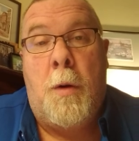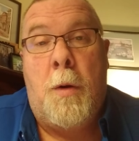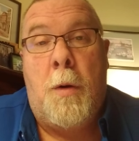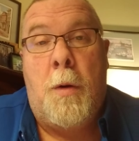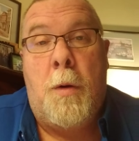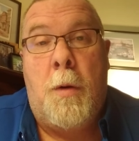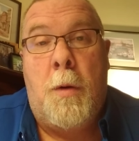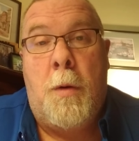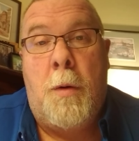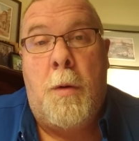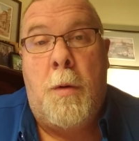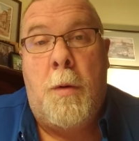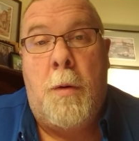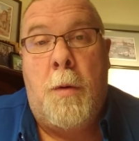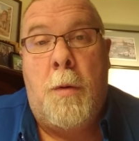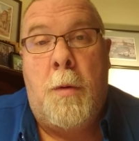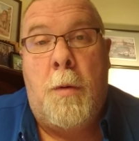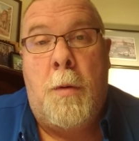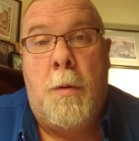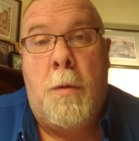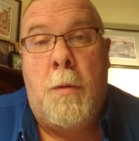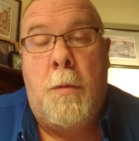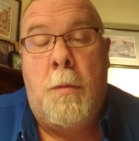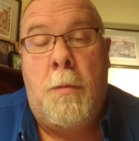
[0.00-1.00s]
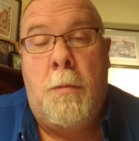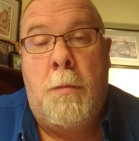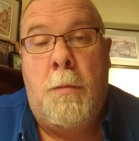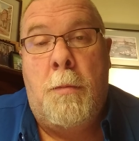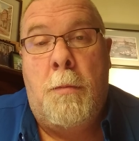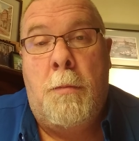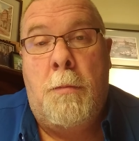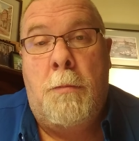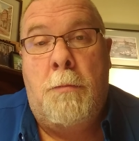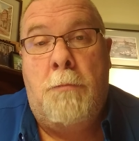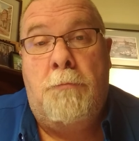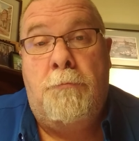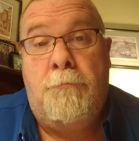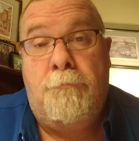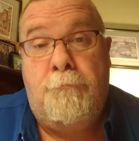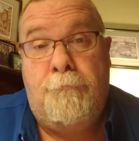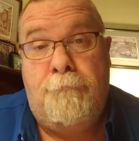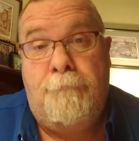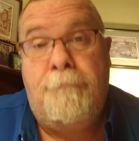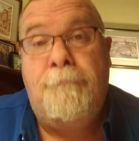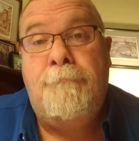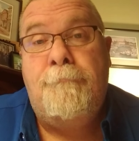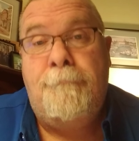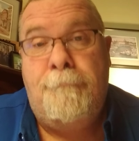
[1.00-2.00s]

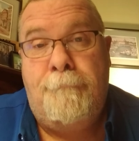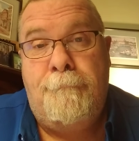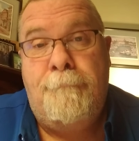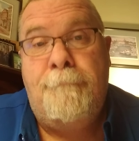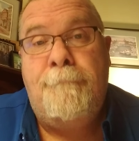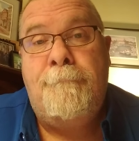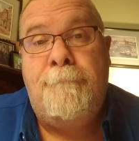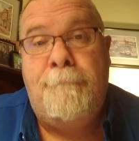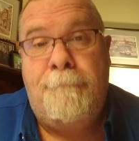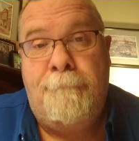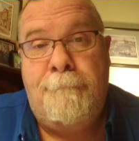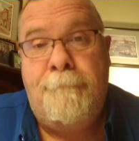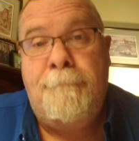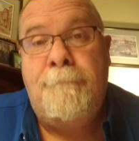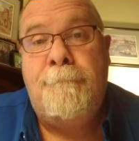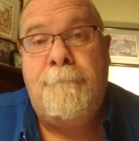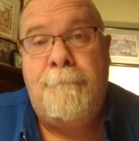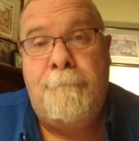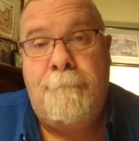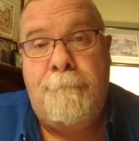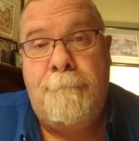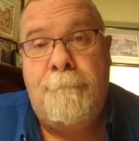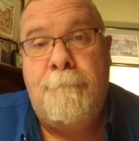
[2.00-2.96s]
(silence)